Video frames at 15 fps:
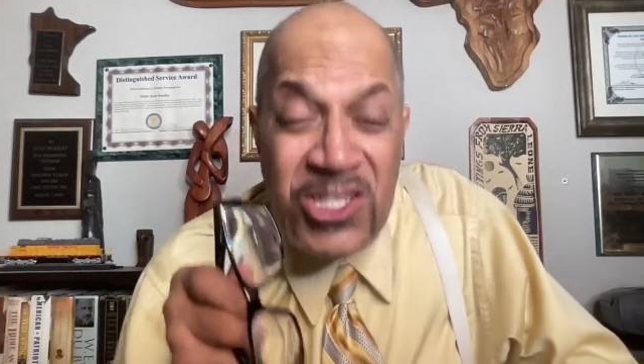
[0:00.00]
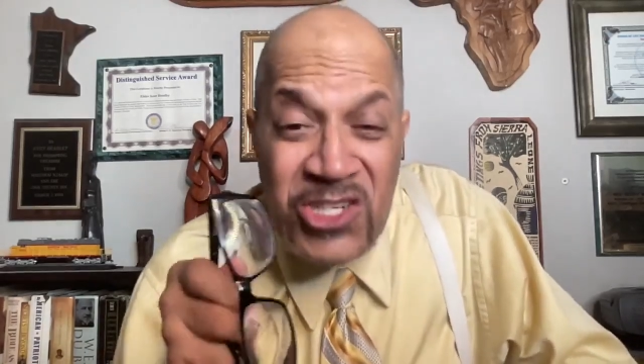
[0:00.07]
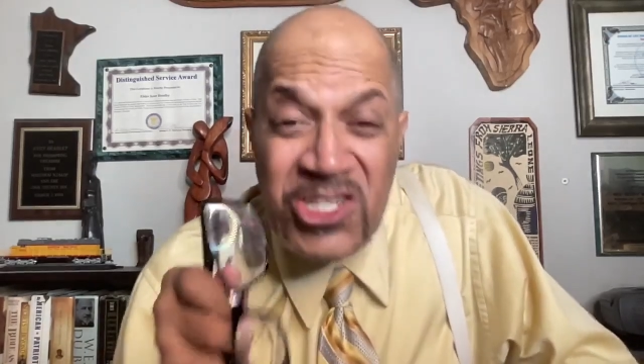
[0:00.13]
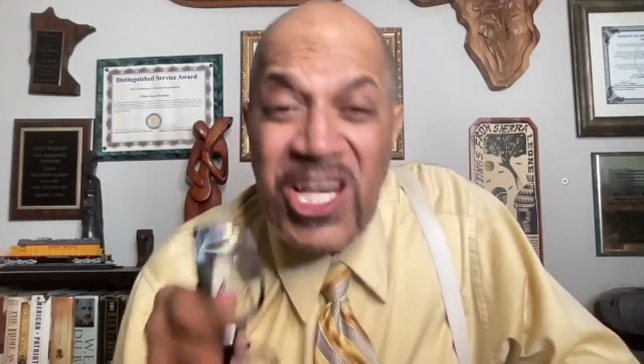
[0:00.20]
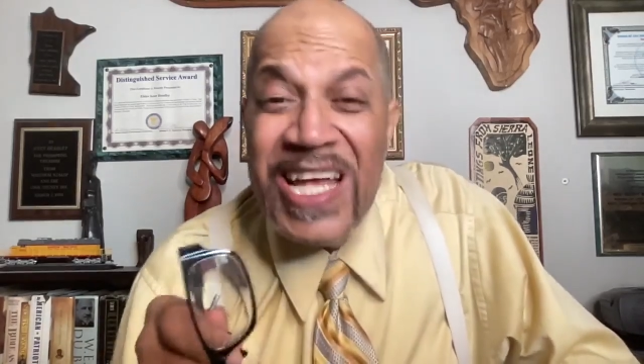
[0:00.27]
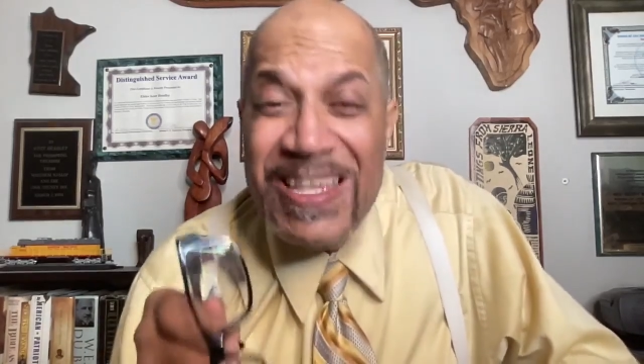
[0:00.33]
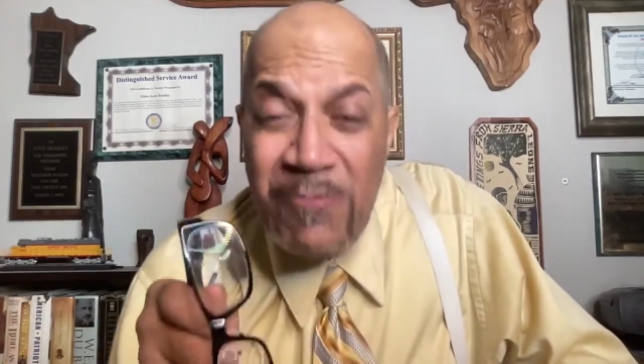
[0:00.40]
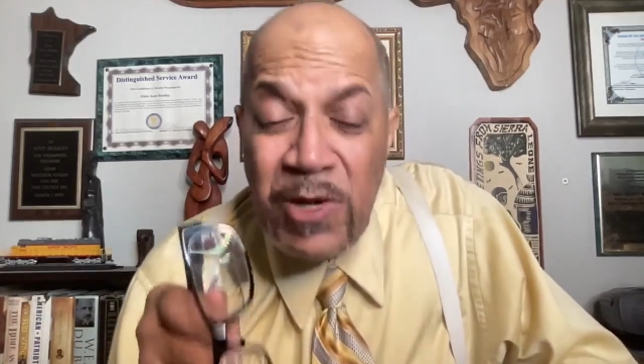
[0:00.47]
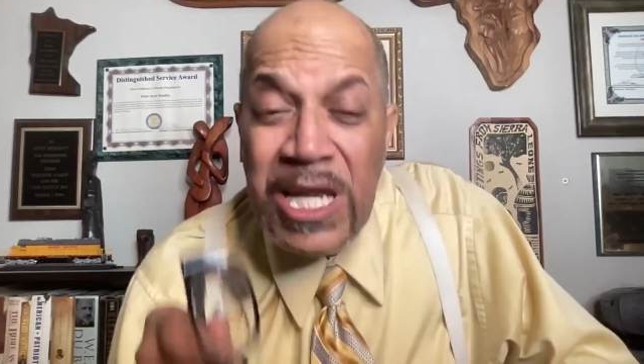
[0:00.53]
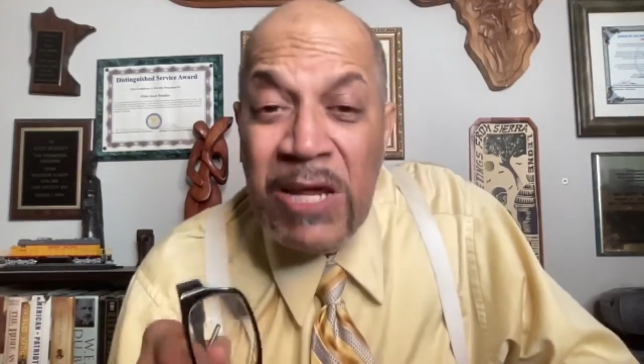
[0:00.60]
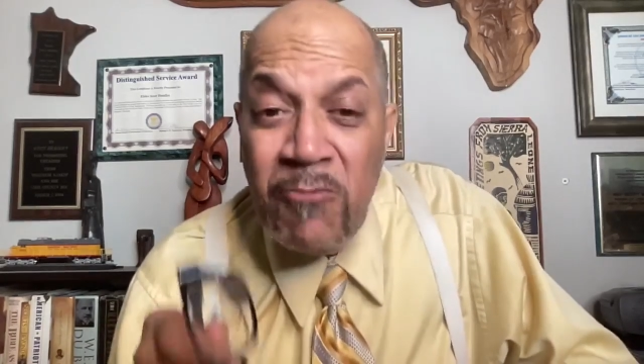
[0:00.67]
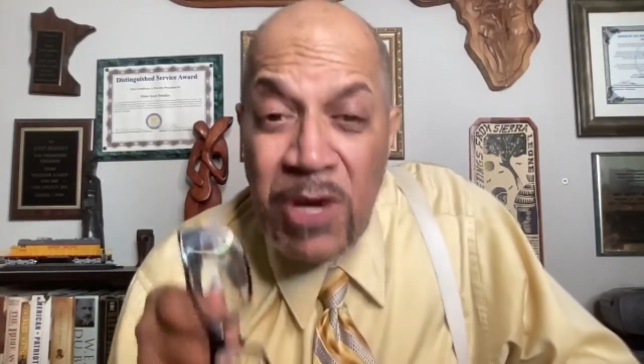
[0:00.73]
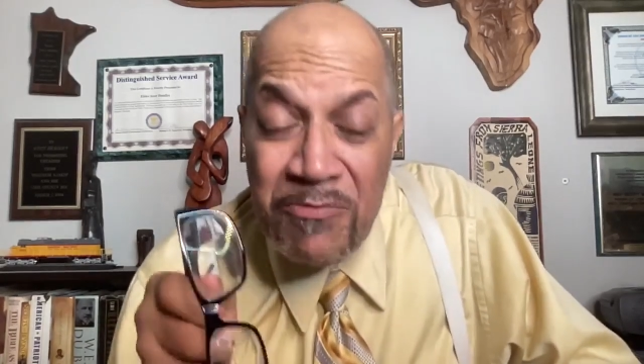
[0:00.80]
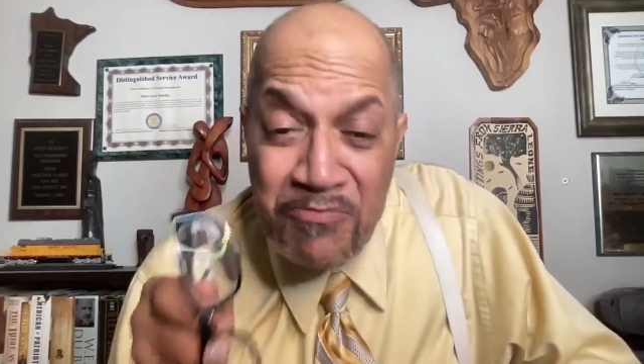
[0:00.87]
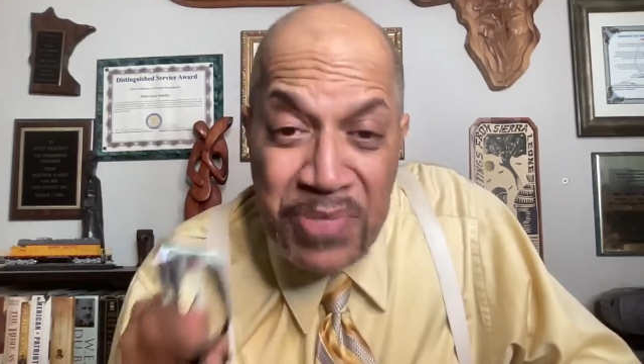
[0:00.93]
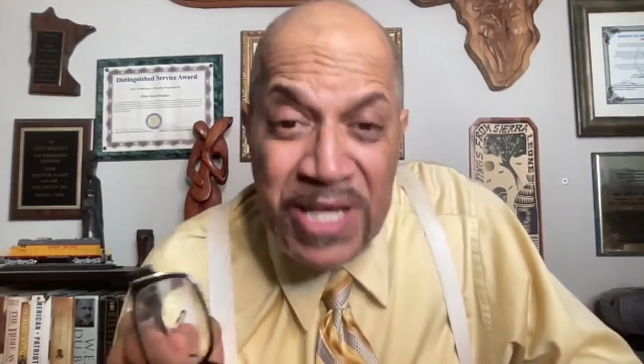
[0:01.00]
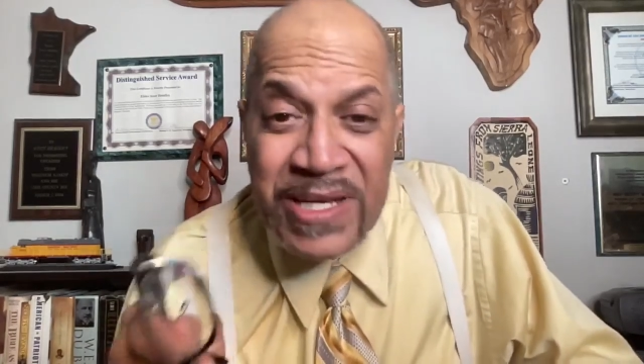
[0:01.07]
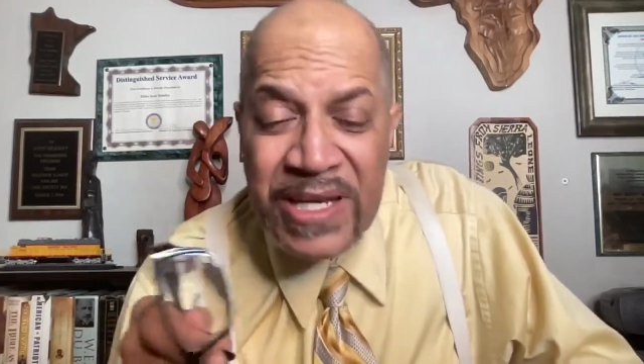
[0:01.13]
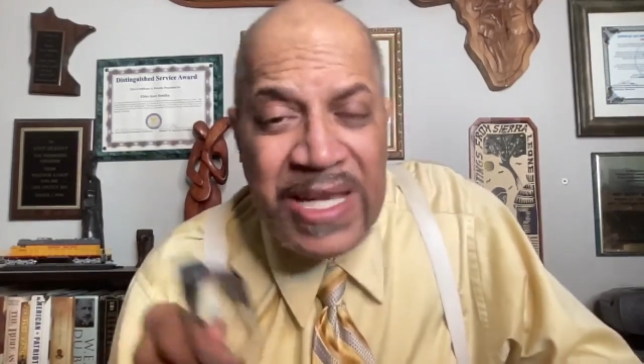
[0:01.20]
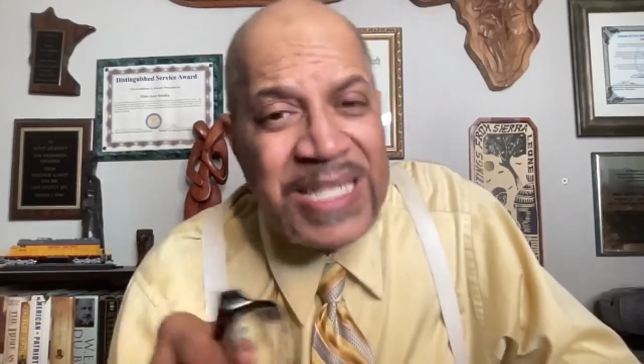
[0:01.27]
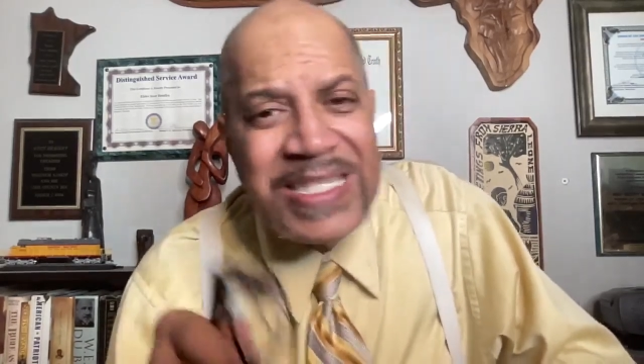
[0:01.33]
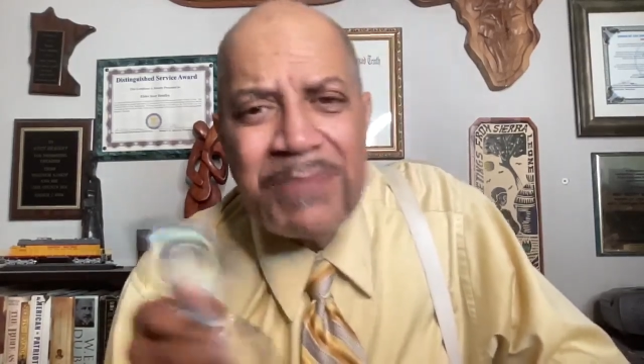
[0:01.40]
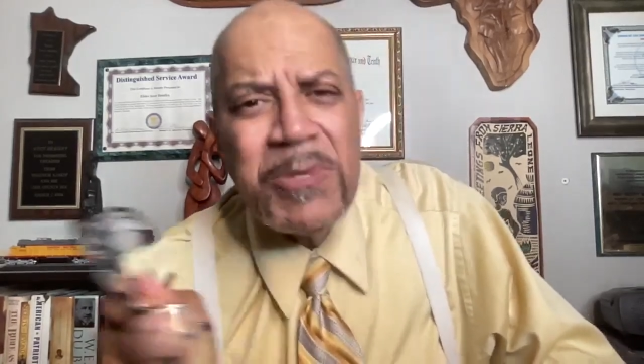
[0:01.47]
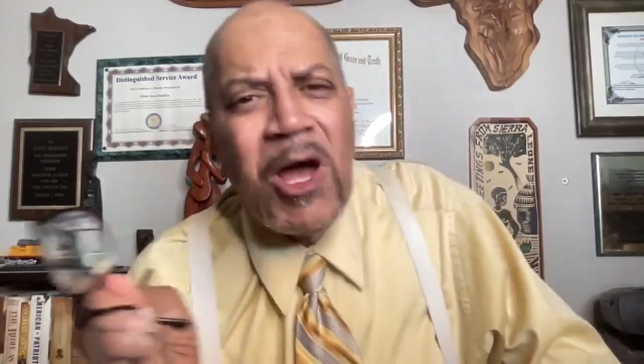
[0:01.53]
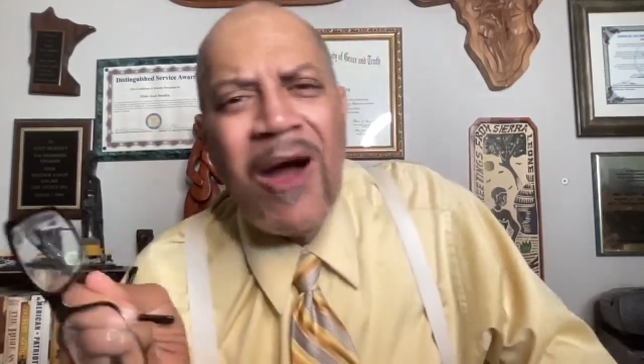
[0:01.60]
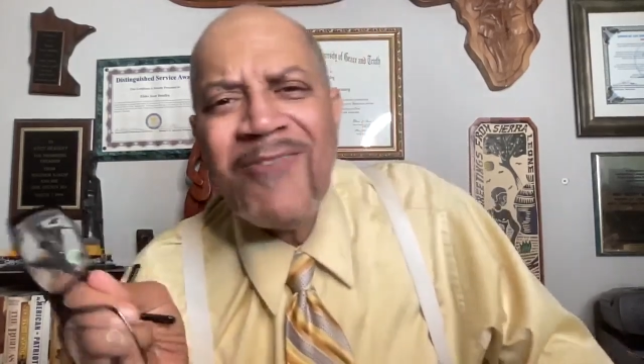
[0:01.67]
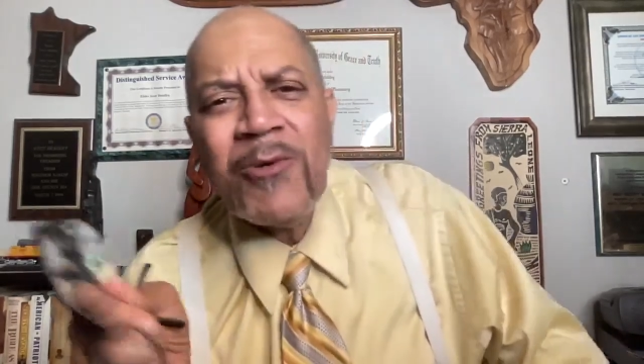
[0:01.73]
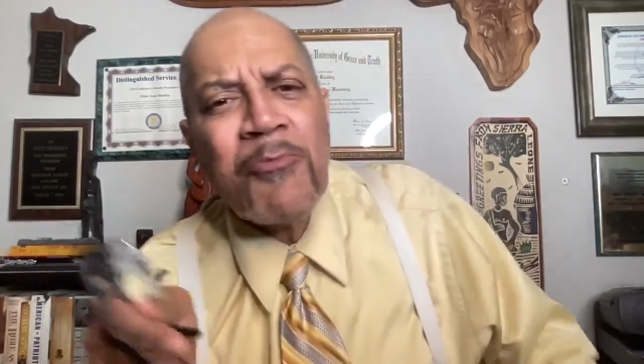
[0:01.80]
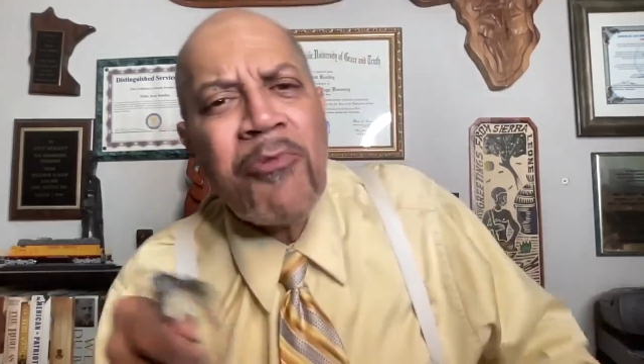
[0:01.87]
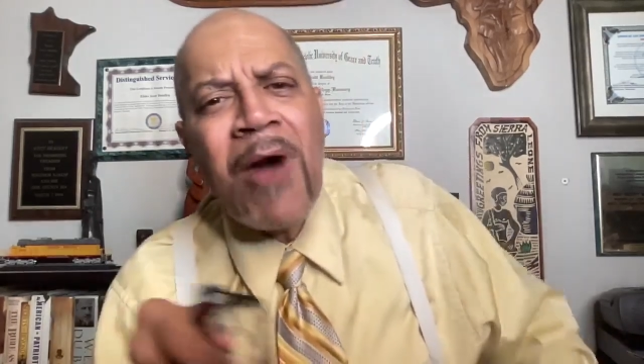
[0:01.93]
genuinely repentant now some of y'all have
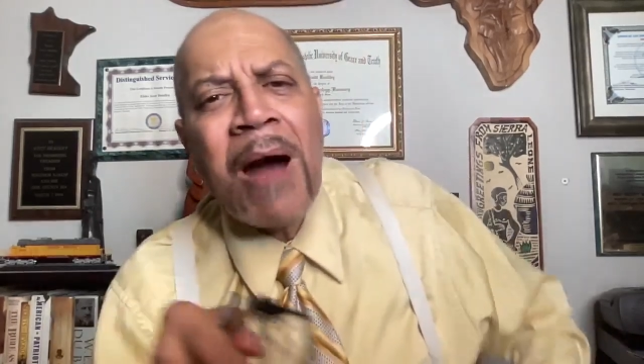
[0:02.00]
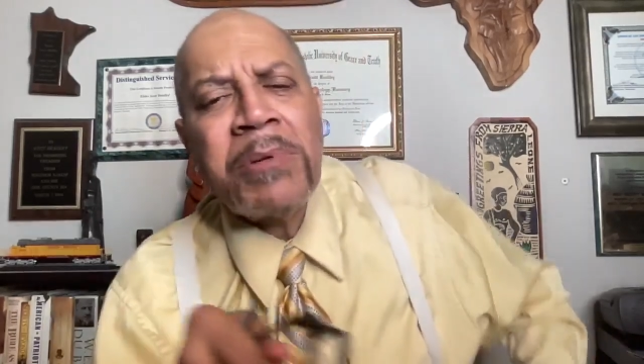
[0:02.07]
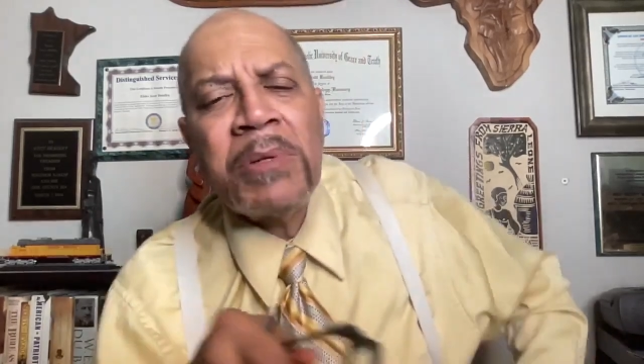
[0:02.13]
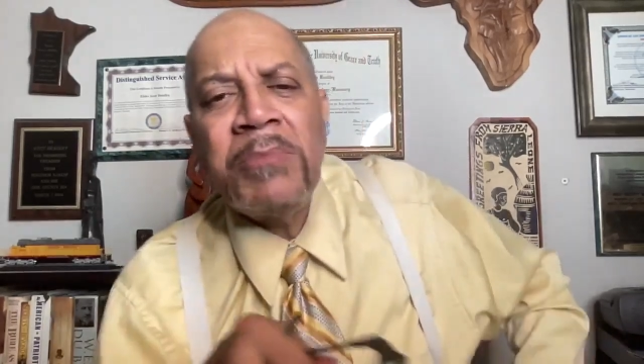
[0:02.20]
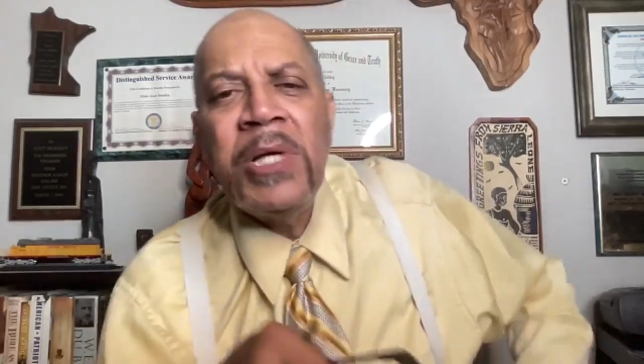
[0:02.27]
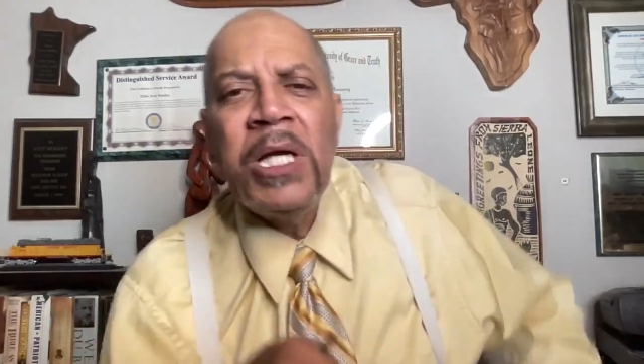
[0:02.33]
a problem